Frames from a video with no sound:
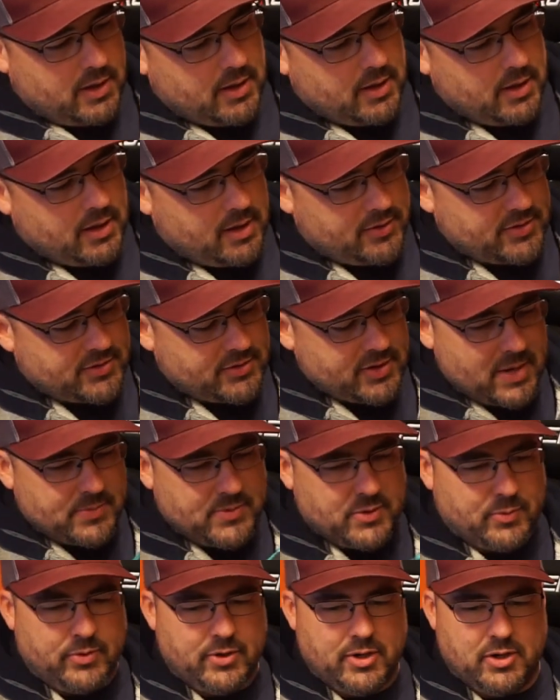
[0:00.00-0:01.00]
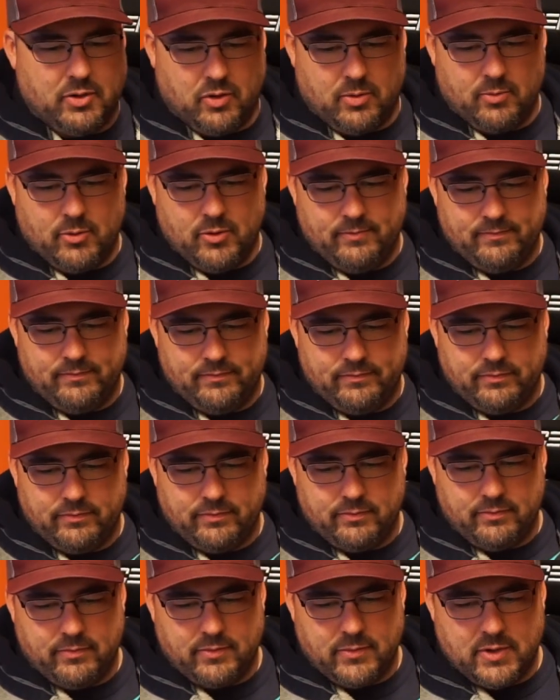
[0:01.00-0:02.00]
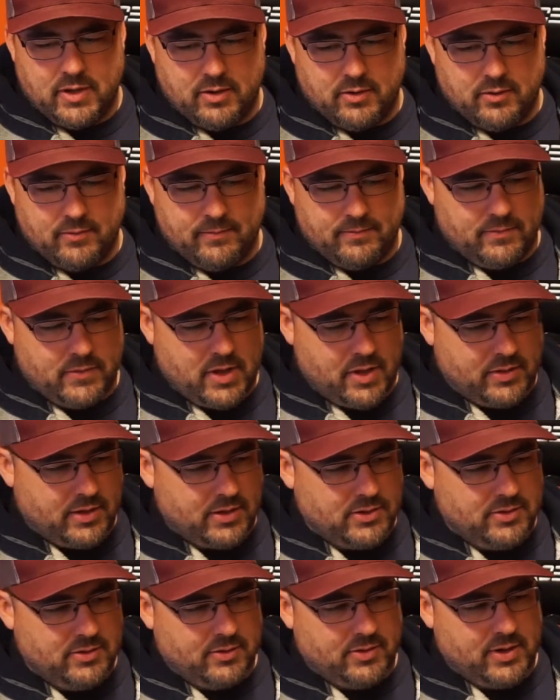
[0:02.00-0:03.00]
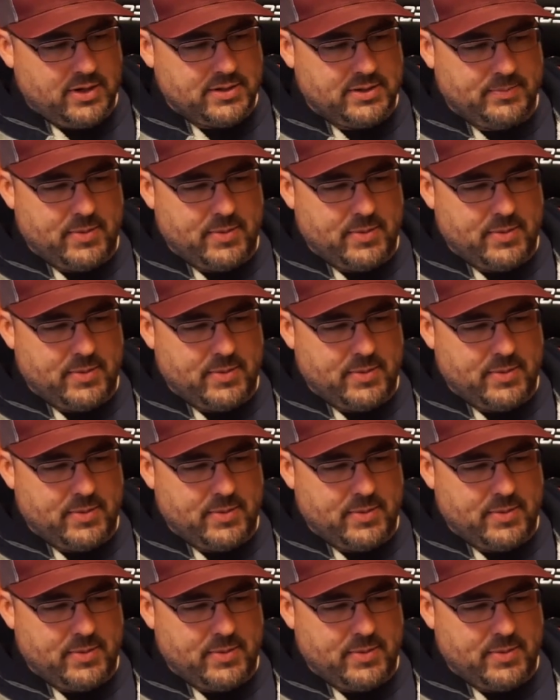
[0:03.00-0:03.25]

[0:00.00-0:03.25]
The straps are pretty normal, nothing too crazy.